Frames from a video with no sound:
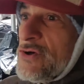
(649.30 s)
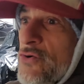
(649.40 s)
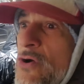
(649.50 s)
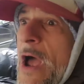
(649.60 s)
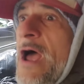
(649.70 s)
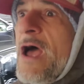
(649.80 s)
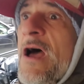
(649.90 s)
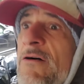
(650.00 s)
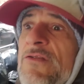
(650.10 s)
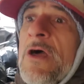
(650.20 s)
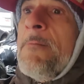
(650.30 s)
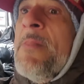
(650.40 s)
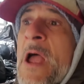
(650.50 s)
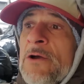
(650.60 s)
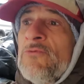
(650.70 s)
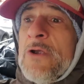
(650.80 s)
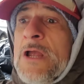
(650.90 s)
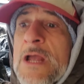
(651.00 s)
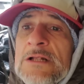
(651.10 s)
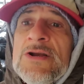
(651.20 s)
to have them
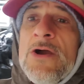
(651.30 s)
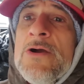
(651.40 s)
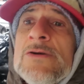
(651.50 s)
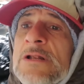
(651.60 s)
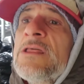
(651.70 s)
return.